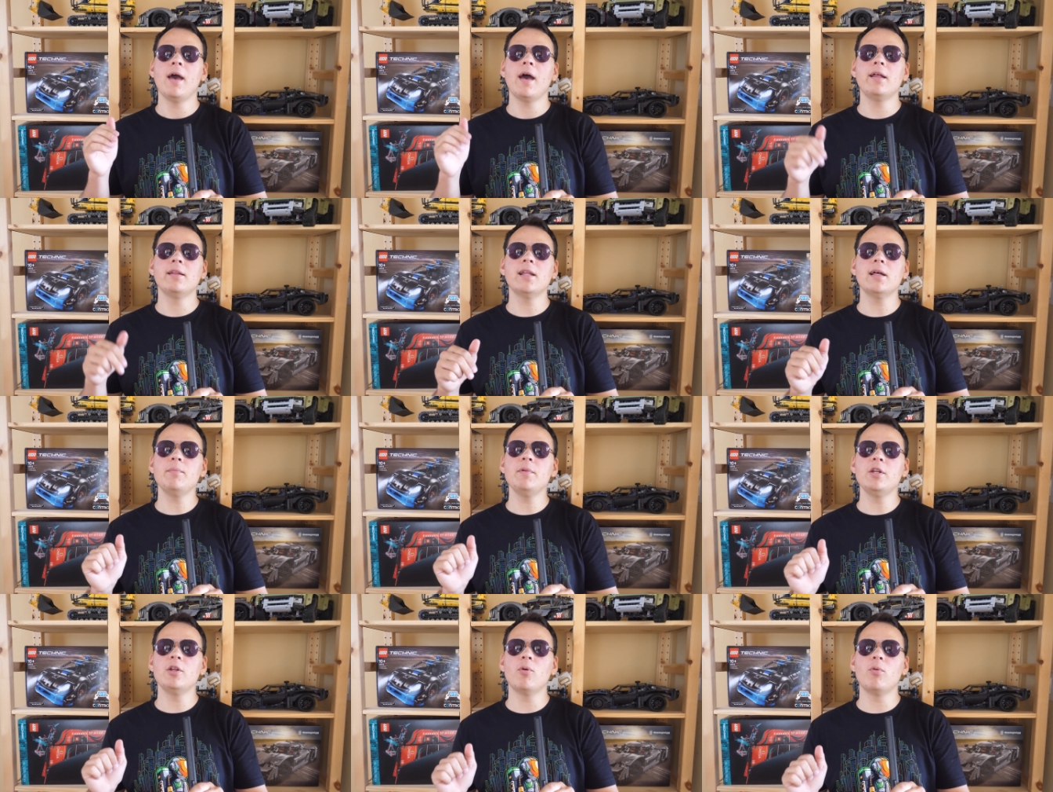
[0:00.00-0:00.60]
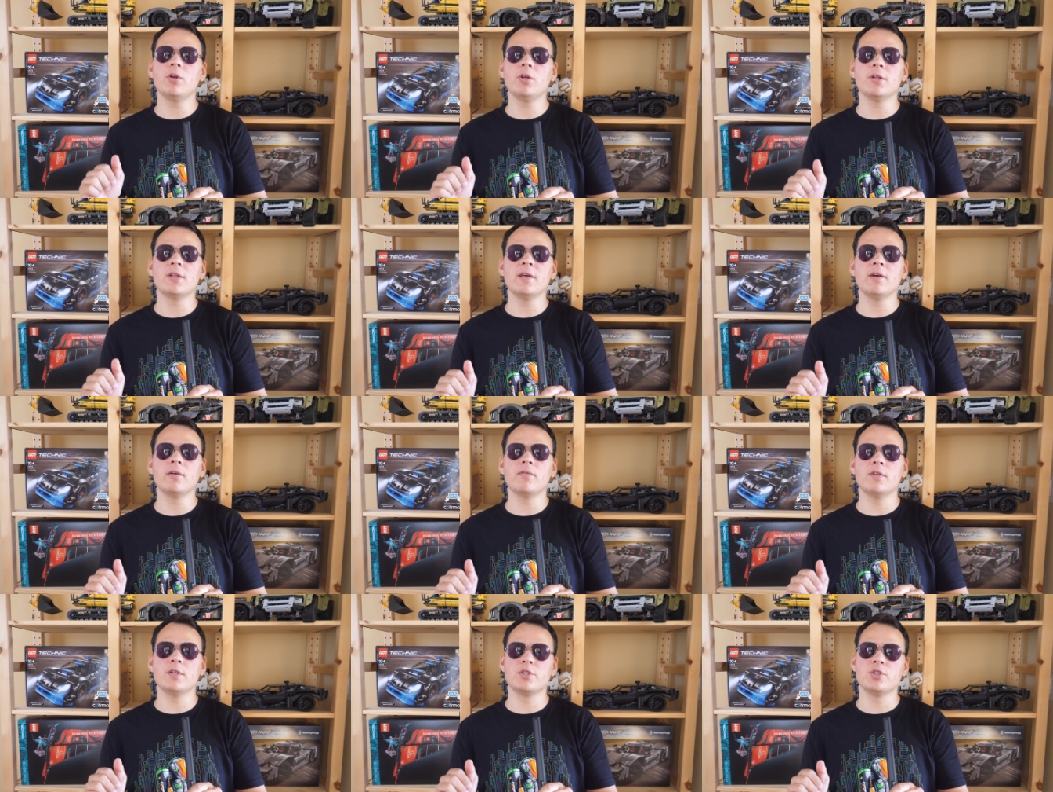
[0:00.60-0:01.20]
And let me know what you
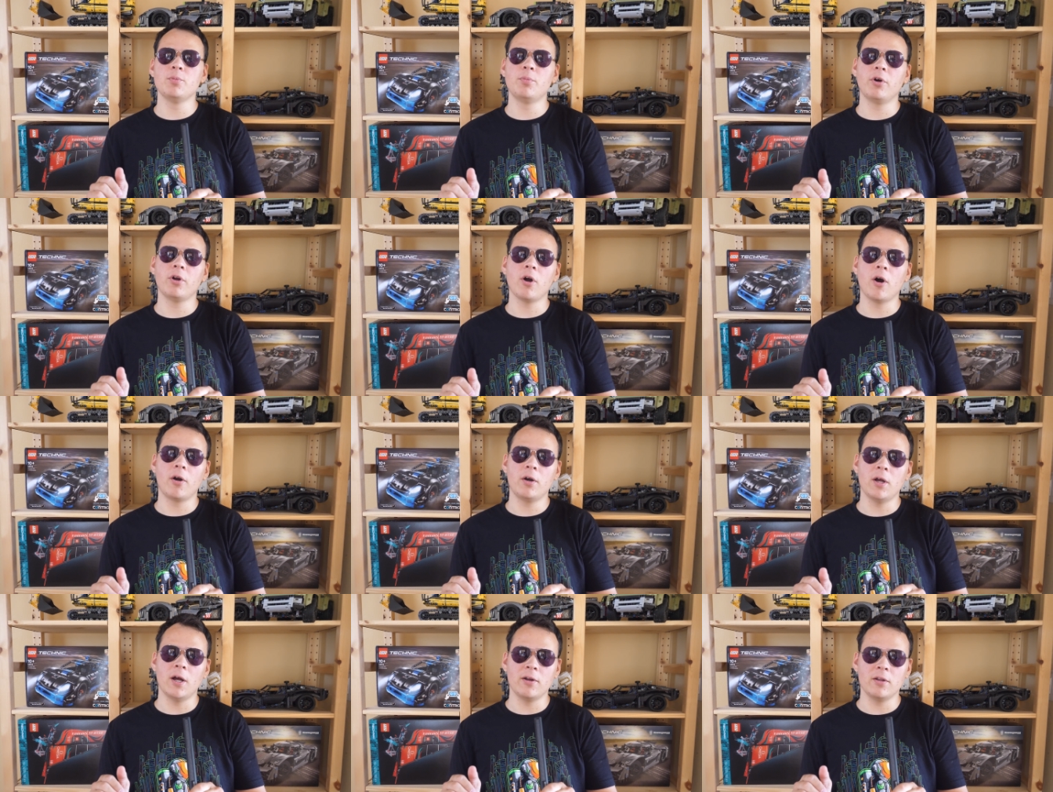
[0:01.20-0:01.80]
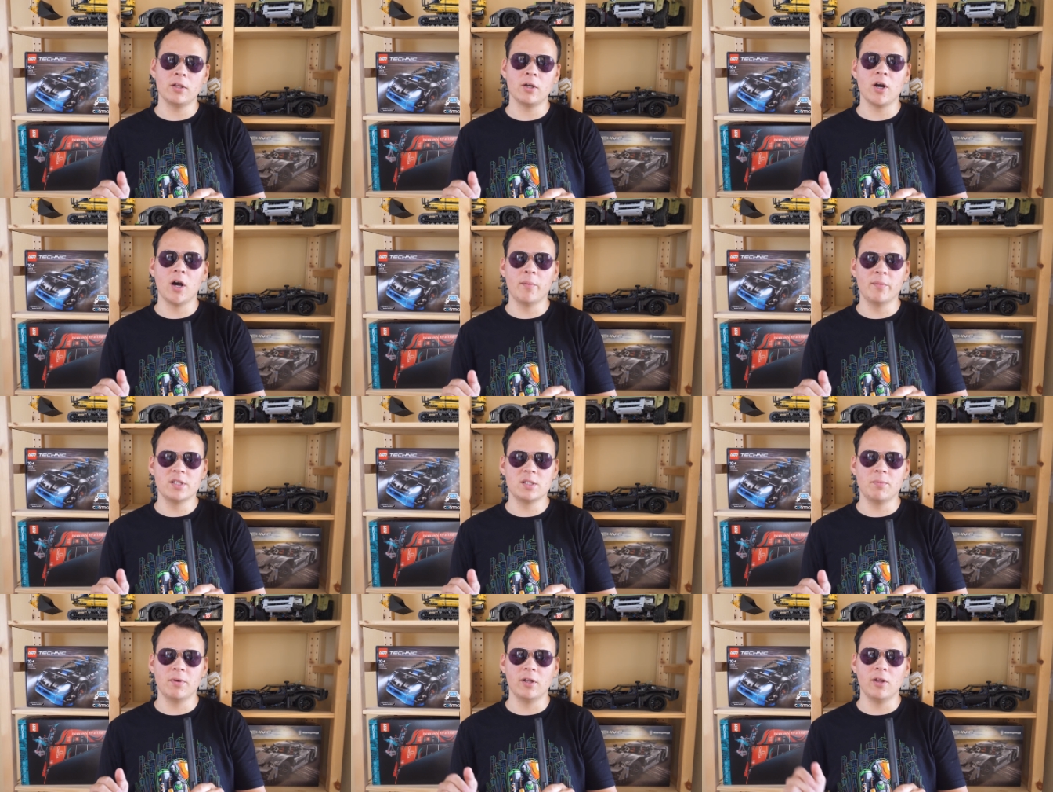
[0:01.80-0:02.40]
think of the supercar down in the
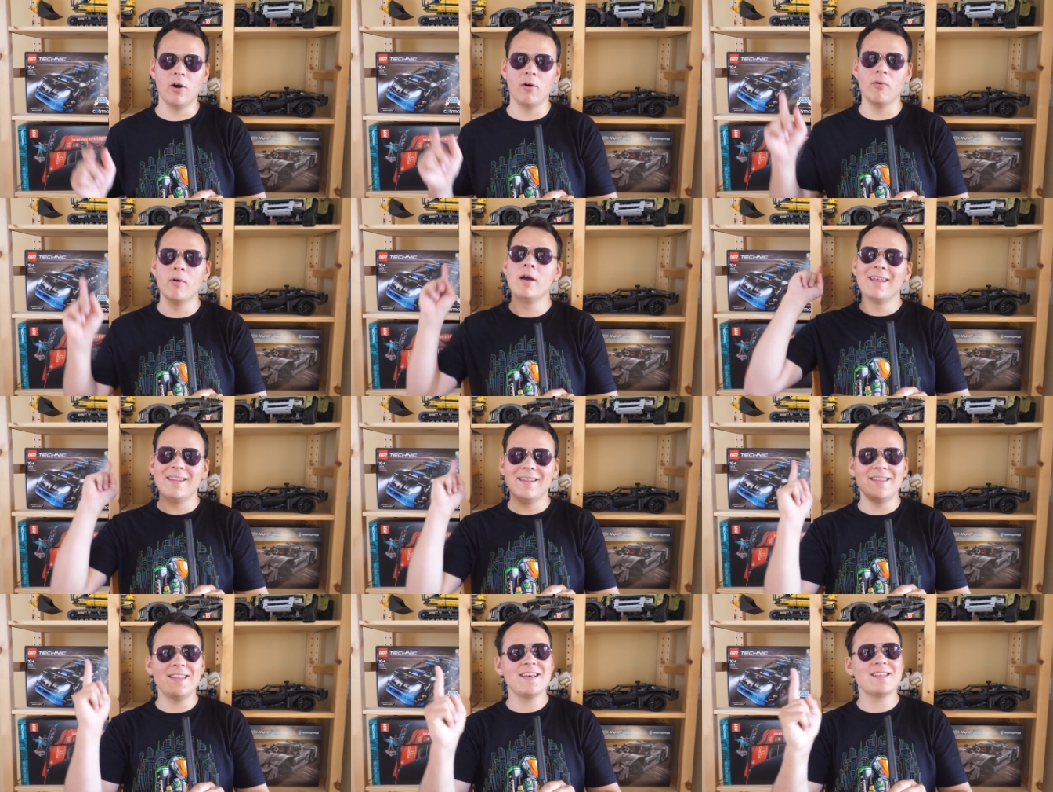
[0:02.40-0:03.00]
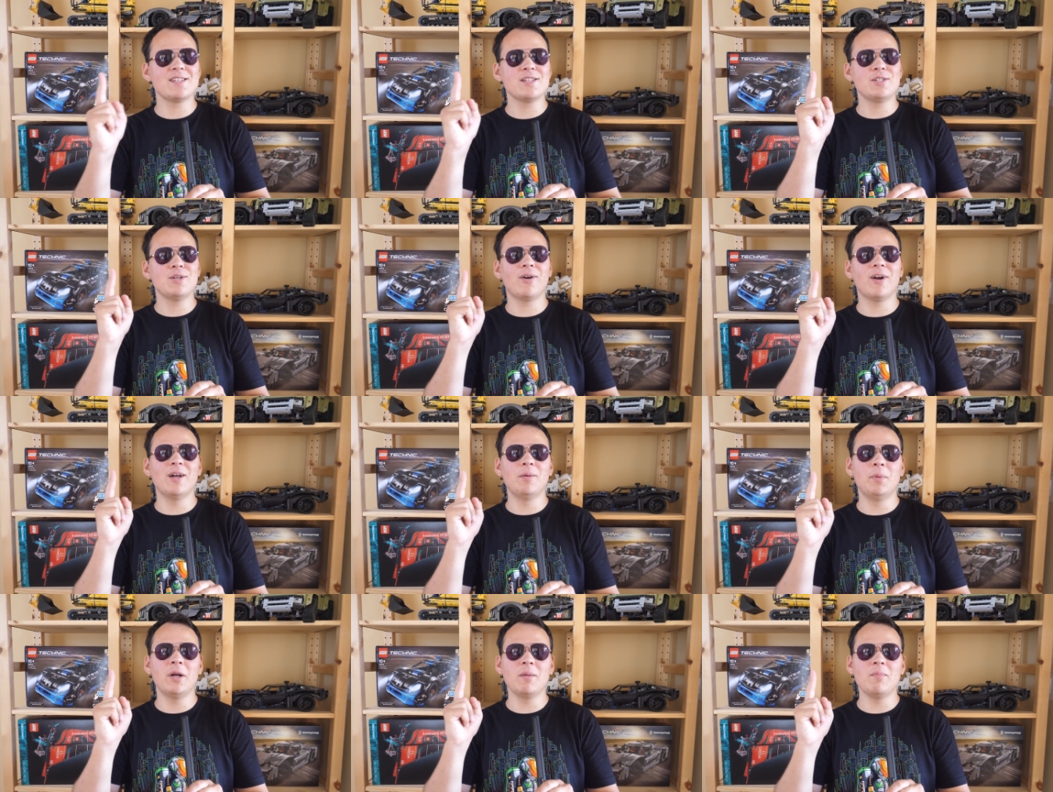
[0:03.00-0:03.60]
comments below. This is your
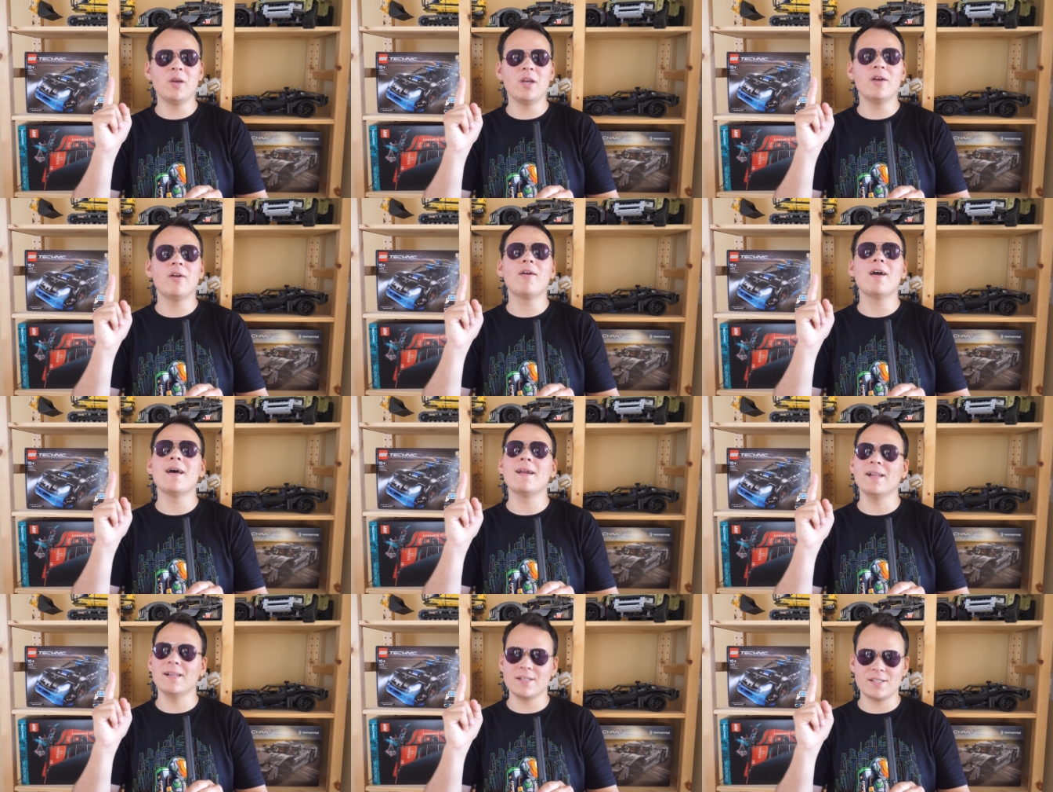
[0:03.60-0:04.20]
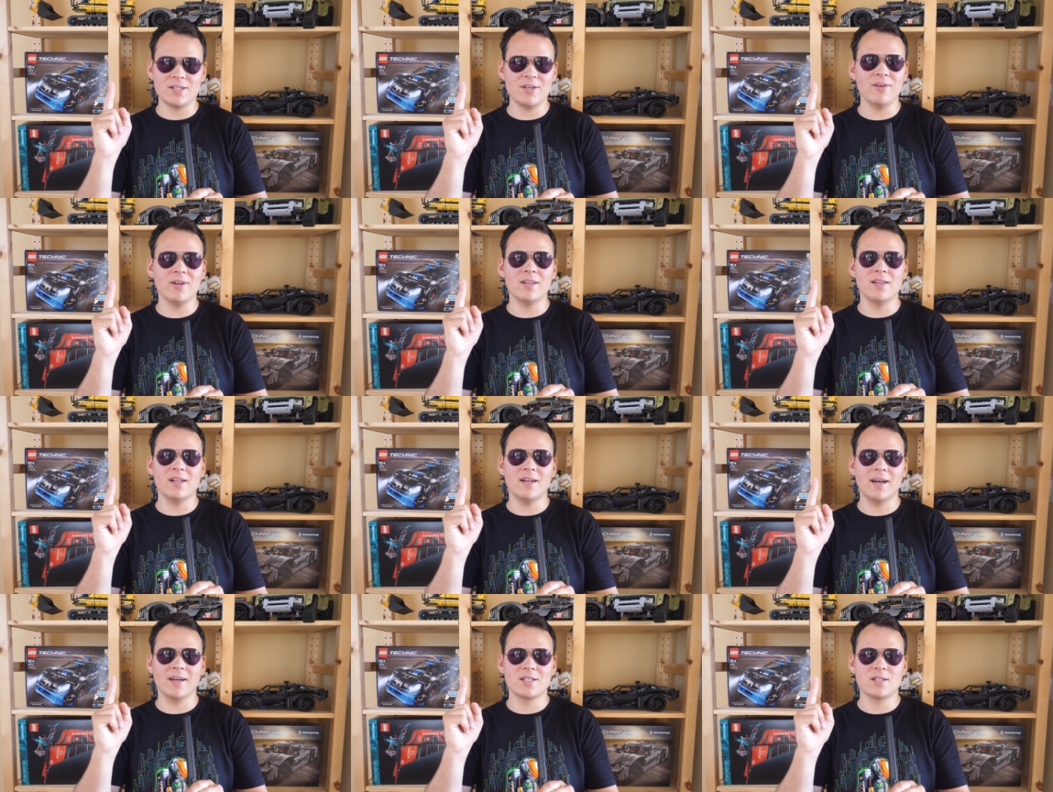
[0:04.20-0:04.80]
Unbrickme here, and I'll see you in
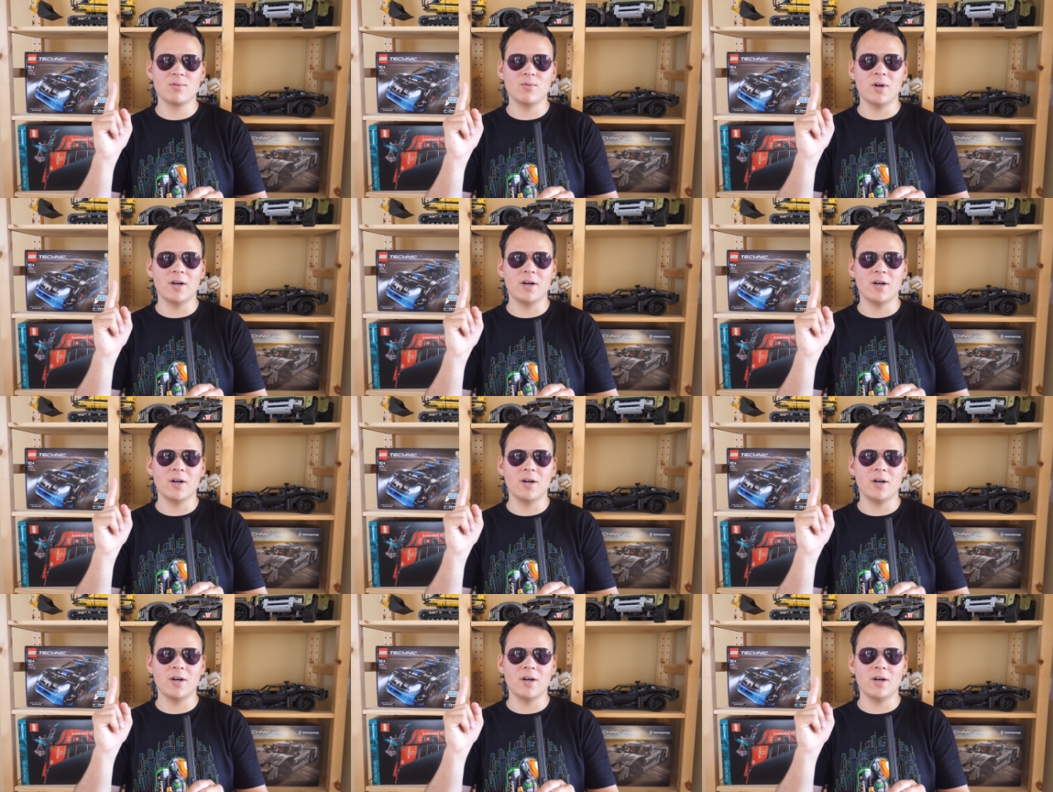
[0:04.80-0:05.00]
the next